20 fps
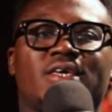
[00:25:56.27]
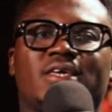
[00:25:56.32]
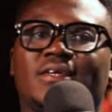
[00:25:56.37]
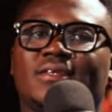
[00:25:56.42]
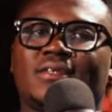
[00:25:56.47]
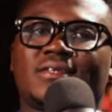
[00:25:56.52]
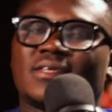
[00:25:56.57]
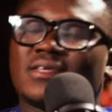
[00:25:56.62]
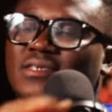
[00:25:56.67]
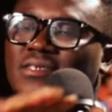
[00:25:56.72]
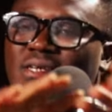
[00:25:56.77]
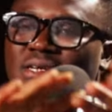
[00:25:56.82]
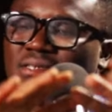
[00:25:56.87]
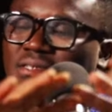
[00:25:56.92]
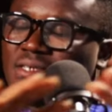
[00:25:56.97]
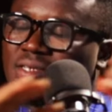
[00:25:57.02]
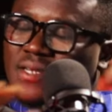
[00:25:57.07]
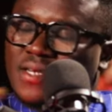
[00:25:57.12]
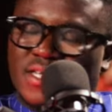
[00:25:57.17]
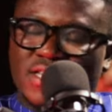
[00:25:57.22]
he didn't
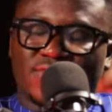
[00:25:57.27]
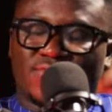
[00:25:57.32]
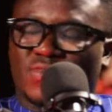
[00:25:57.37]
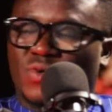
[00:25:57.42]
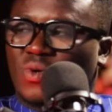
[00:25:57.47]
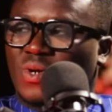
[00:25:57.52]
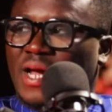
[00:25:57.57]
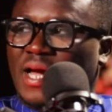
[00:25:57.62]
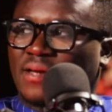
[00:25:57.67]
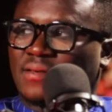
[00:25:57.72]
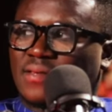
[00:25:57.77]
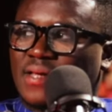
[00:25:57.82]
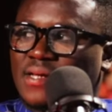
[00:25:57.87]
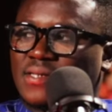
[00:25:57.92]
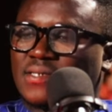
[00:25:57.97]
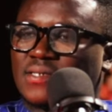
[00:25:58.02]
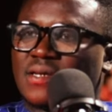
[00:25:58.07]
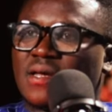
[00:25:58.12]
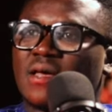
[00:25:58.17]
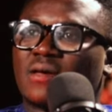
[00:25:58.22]
just leave you like
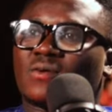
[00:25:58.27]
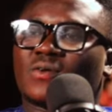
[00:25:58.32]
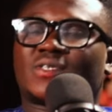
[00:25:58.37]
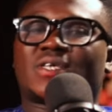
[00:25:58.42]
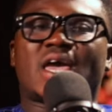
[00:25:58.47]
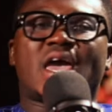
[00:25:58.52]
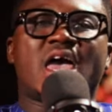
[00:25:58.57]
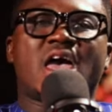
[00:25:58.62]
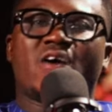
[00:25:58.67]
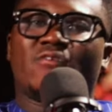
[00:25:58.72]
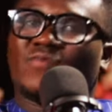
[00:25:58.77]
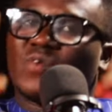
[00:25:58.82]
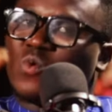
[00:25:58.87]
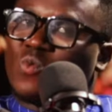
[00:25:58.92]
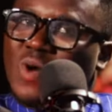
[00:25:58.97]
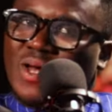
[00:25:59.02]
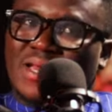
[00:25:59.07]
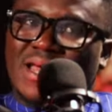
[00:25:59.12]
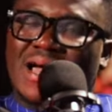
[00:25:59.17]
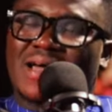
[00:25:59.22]
that, because
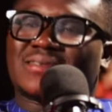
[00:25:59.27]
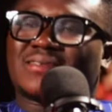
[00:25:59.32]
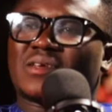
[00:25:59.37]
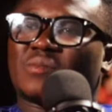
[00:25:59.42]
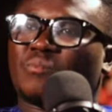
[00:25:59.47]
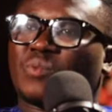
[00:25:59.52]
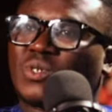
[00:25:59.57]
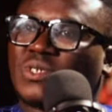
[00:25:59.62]
everyone has a